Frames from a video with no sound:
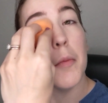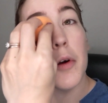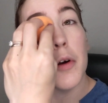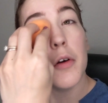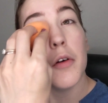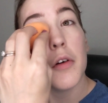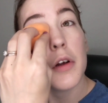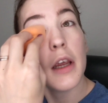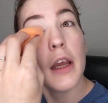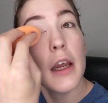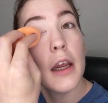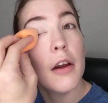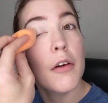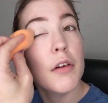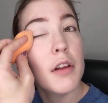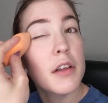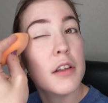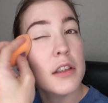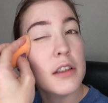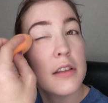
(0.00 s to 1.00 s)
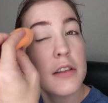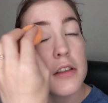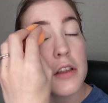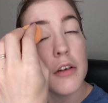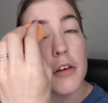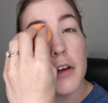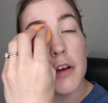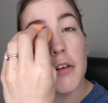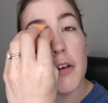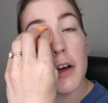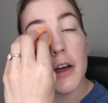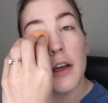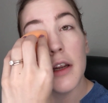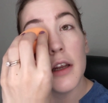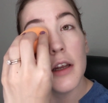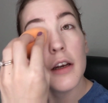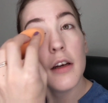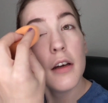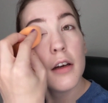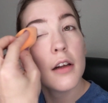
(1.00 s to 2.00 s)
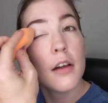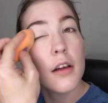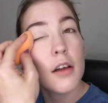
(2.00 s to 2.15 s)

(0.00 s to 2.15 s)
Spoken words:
okay with just going right in.